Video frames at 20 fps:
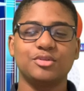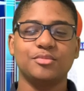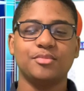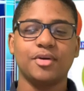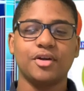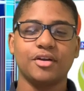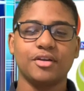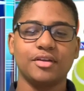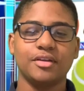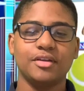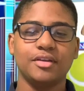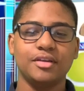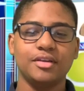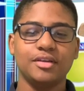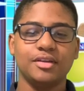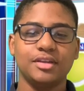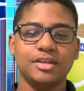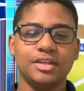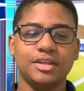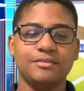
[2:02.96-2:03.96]
the bar,
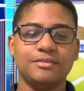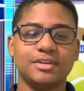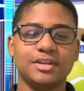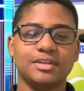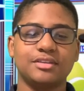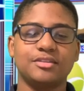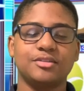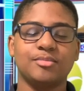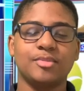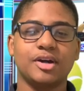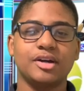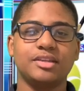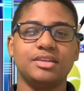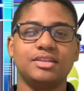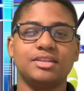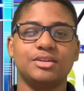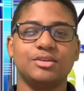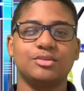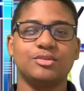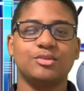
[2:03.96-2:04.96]
even as the body
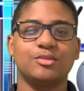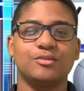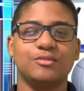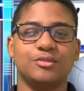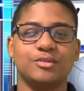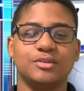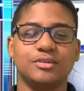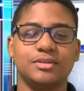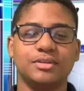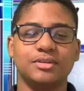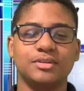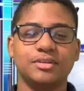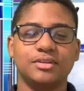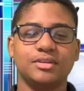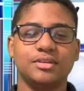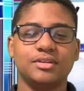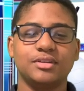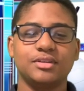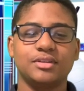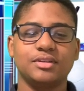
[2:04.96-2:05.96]
sailed over it.
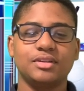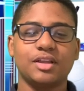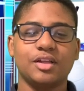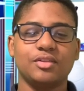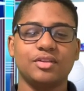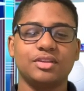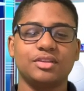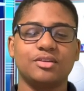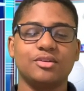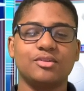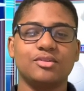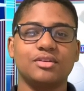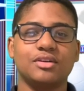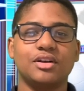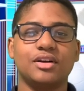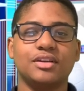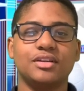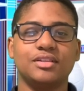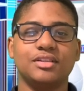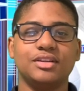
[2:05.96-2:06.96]
Now let's go to
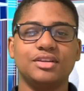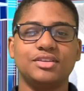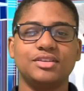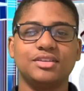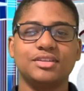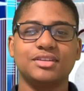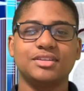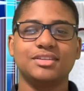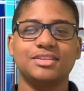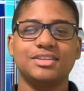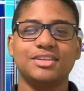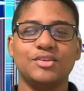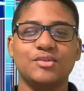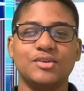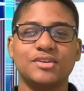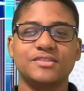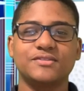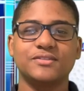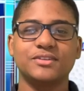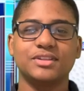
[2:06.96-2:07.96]
Annalicia to see
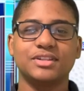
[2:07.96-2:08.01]
what's for